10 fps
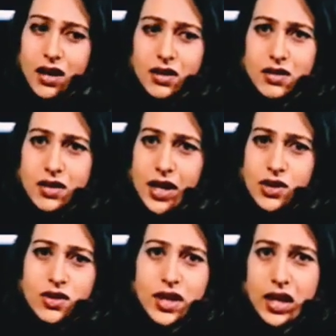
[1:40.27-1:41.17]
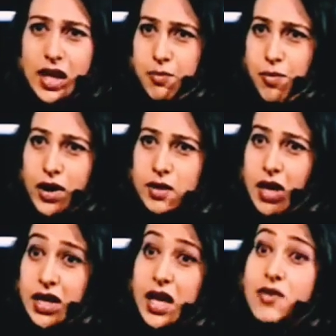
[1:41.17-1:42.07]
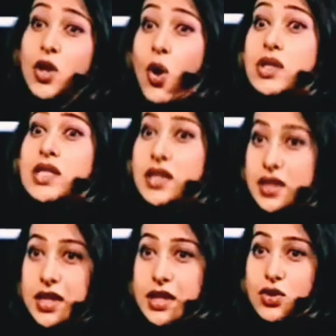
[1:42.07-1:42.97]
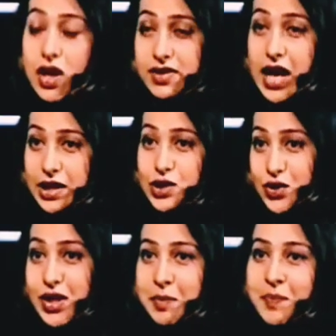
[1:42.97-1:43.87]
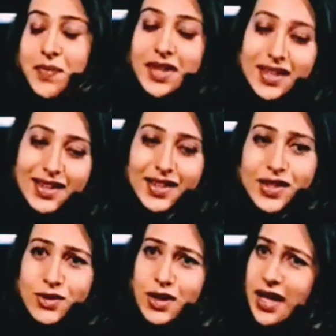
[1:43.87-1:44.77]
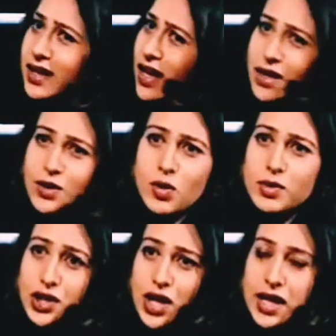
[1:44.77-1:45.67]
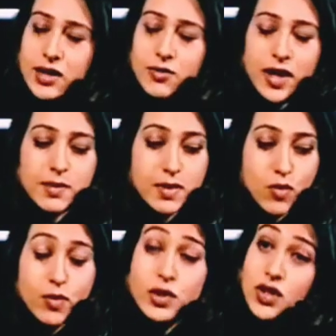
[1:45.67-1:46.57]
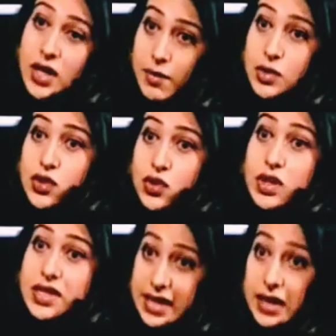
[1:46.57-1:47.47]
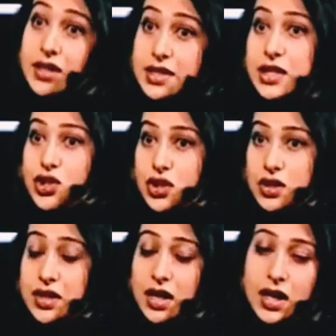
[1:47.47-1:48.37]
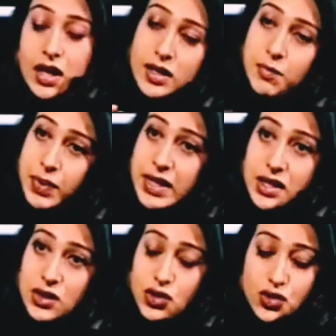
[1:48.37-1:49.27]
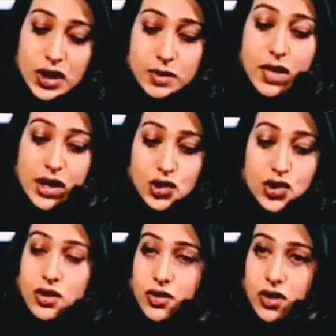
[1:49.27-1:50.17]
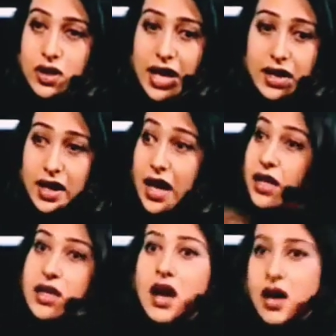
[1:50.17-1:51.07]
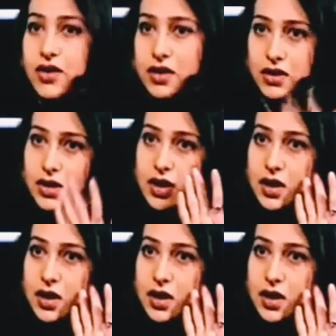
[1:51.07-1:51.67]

And I used to get like pocket money every alternate day to have an ice cream. So like any normal child, in fact, my mom used to come to school and tell the teachers that please treat my children like any other